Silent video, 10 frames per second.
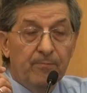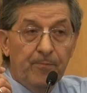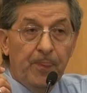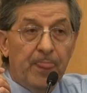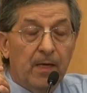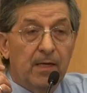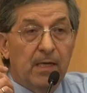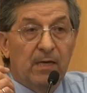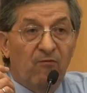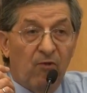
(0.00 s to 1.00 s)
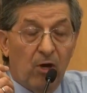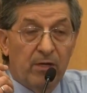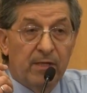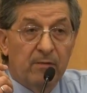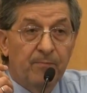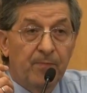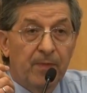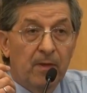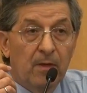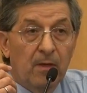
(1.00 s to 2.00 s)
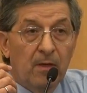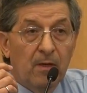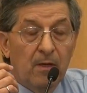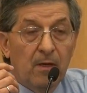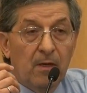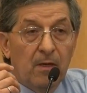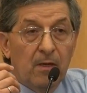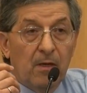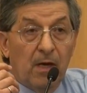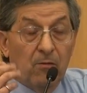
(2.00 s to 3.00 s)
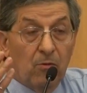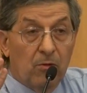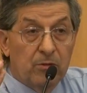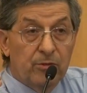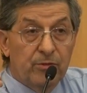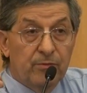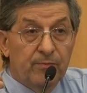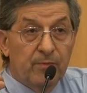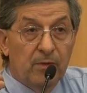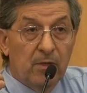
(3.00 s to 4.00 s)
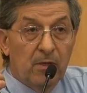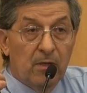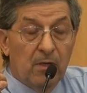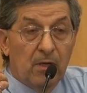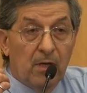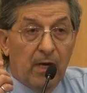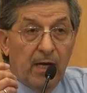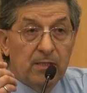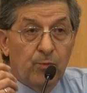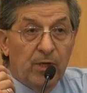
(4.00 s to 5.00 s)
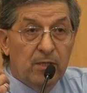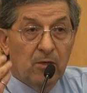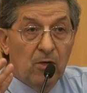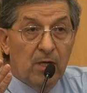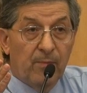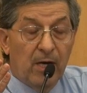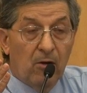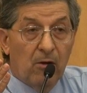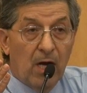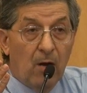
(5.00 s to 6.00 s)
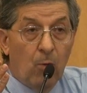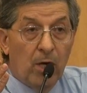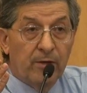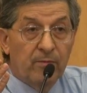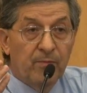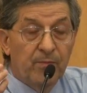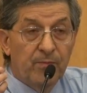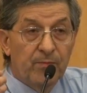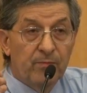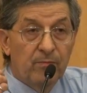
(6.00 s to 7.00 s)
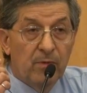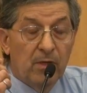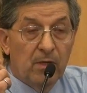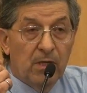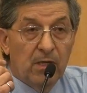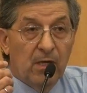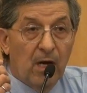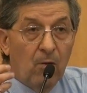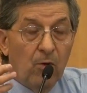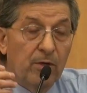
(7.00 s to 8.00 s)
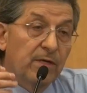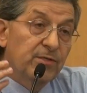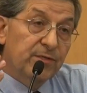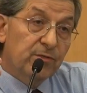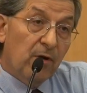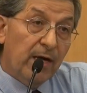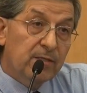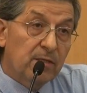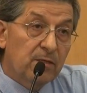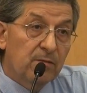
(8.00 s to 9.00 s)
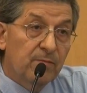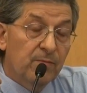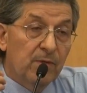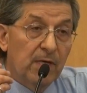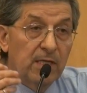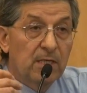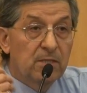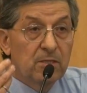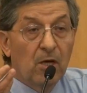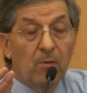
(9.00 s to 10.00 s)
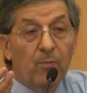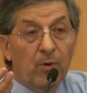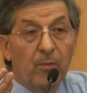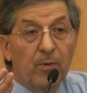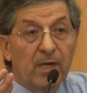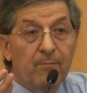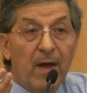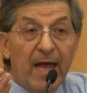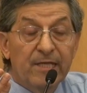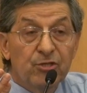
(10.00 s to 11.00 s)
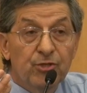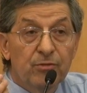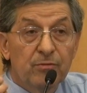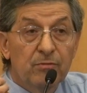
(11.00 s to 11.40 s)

in Florida. And of course, as we talk about groundwater, if groundwater is extracted and it's not properly managed,